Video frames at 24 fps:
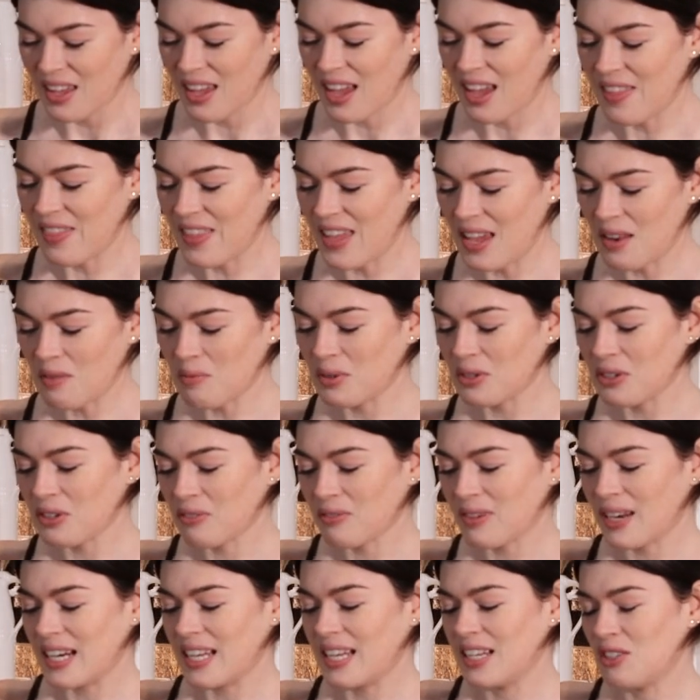And then when you're
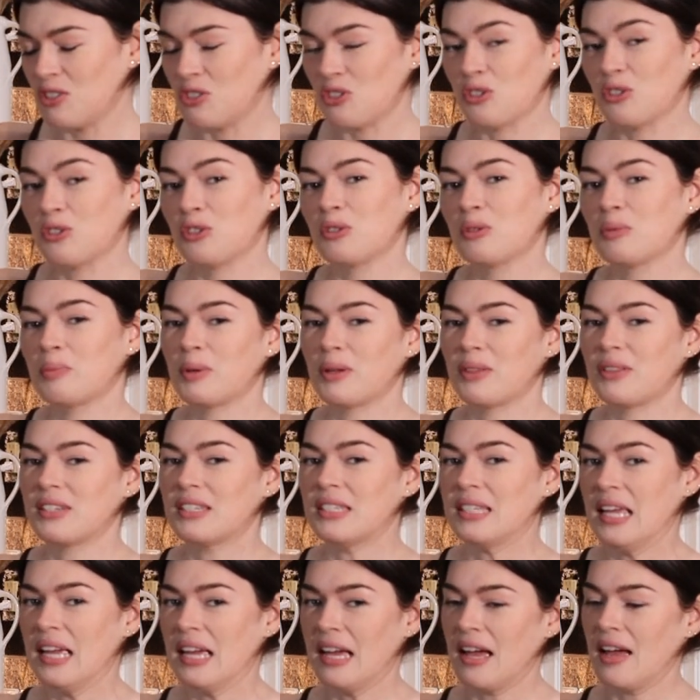ready to put
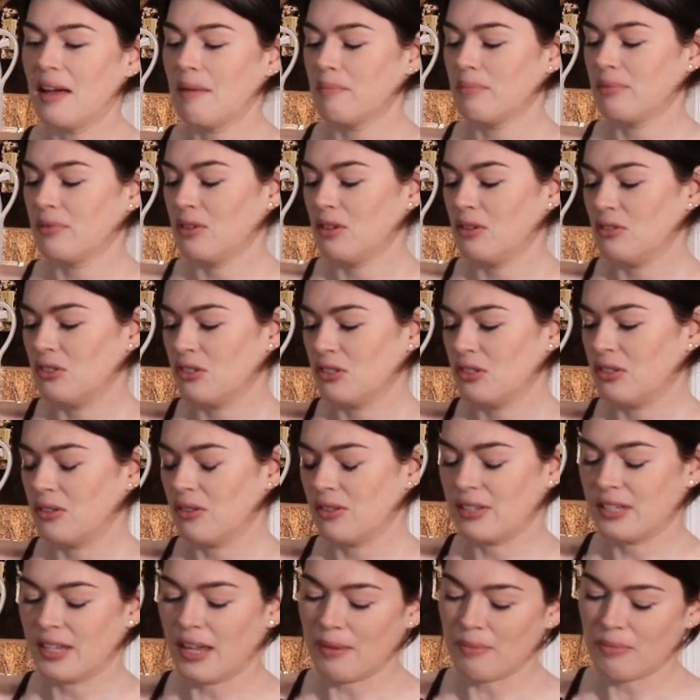this thing up, you just do
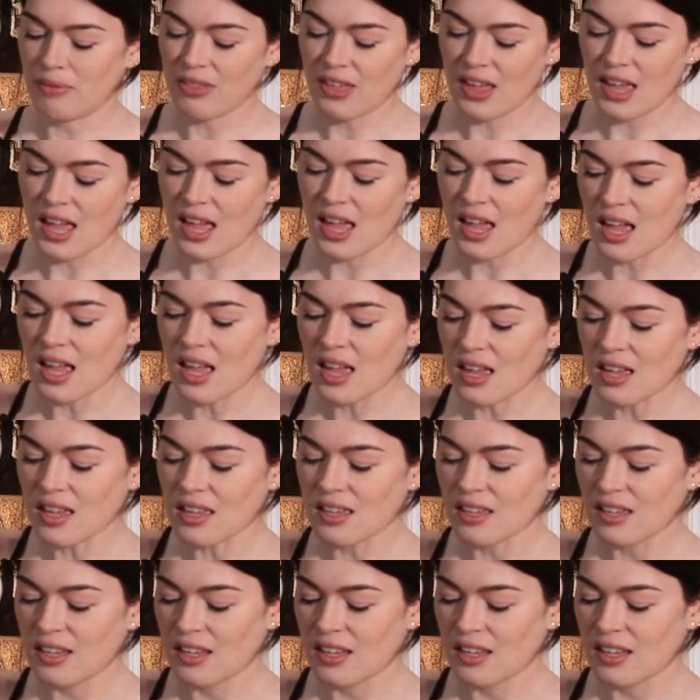the same thing.